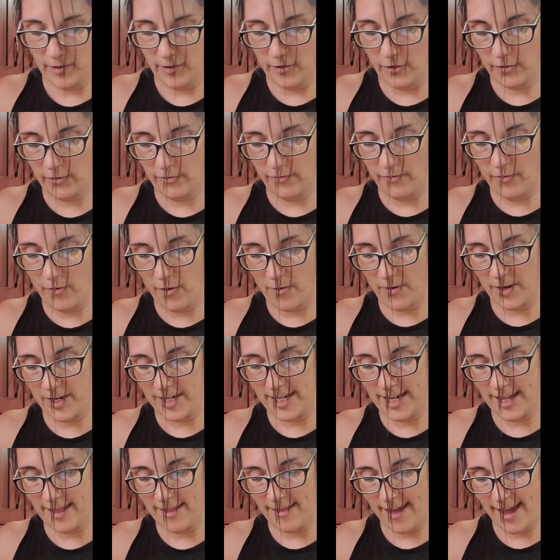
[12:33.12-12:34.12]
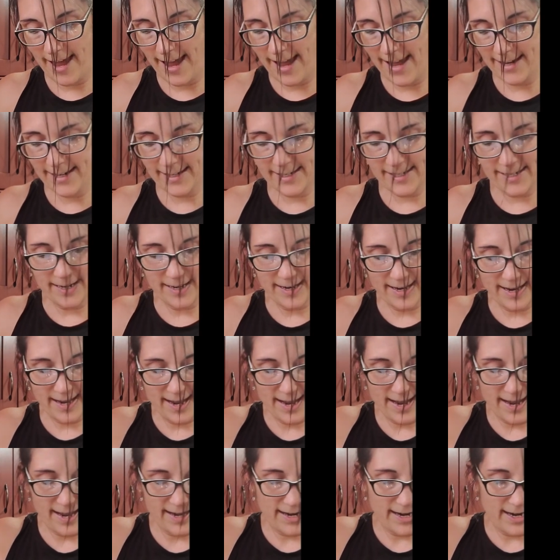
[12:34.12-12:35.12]
look forward to that.
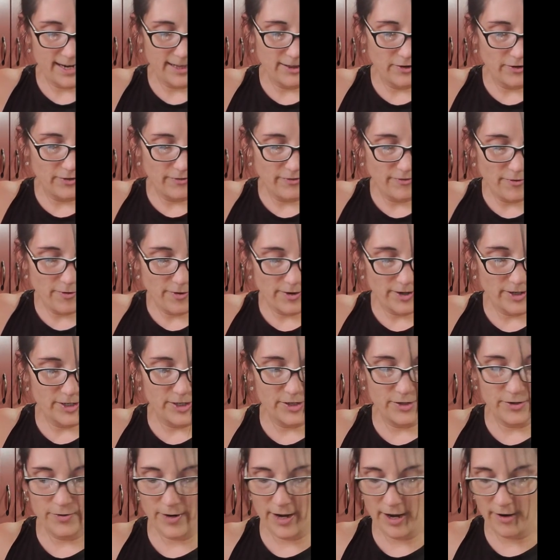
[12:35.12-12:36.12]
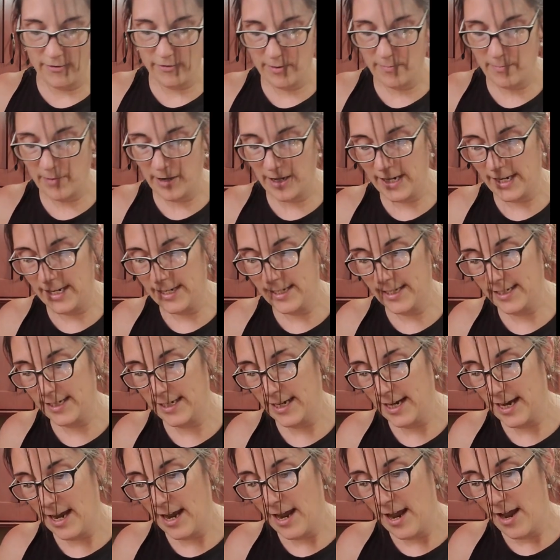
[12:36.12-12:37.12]
And I look forward to everybody's
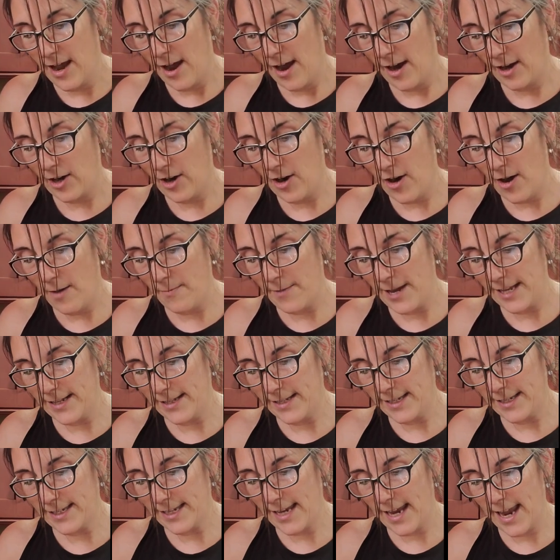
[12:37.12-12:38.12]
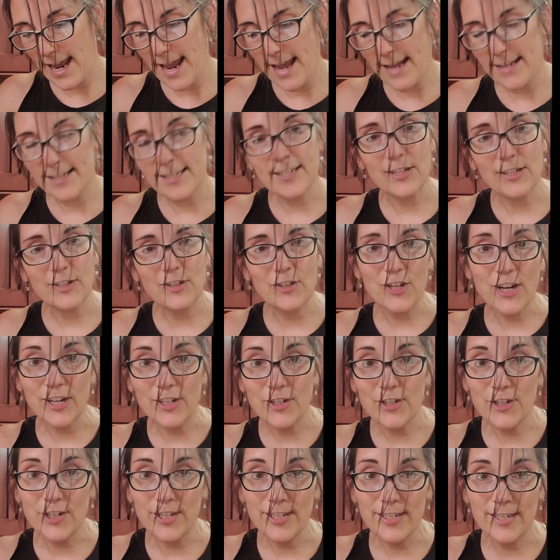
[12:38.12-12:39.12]
comments and
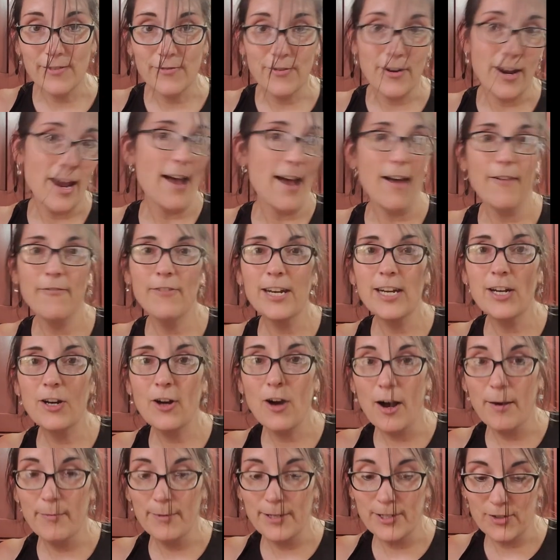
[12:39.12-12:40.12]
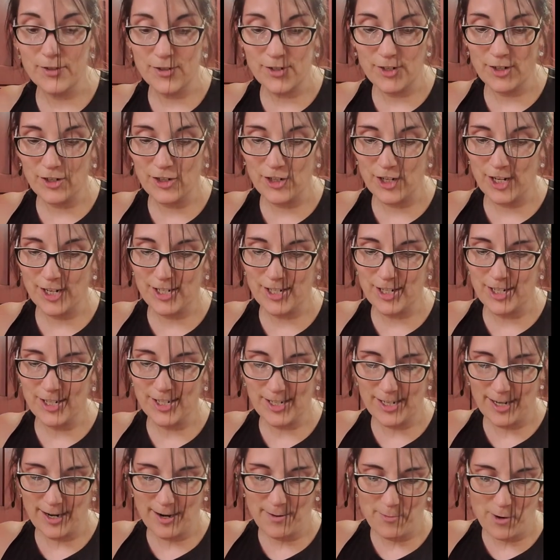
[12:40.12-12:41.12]
suggestions. If you have any comments or
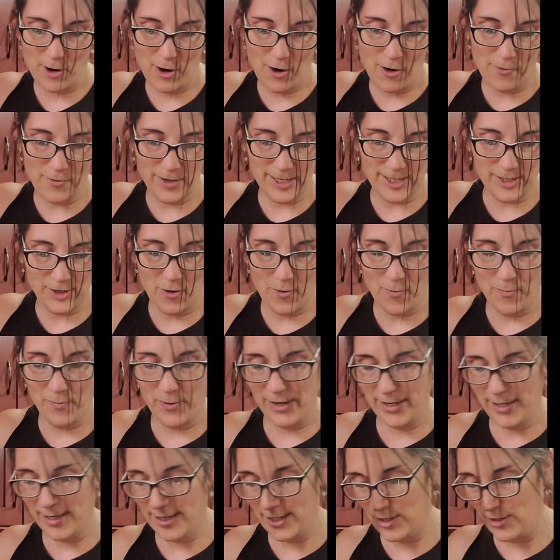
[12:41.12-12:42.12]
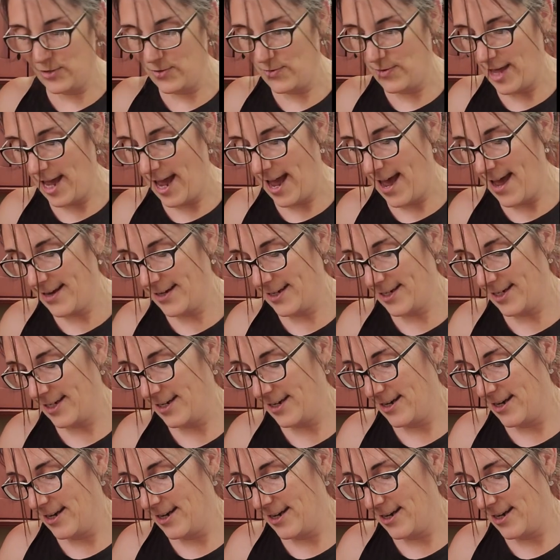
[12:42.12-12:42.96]
suggestions, I'm always open to that.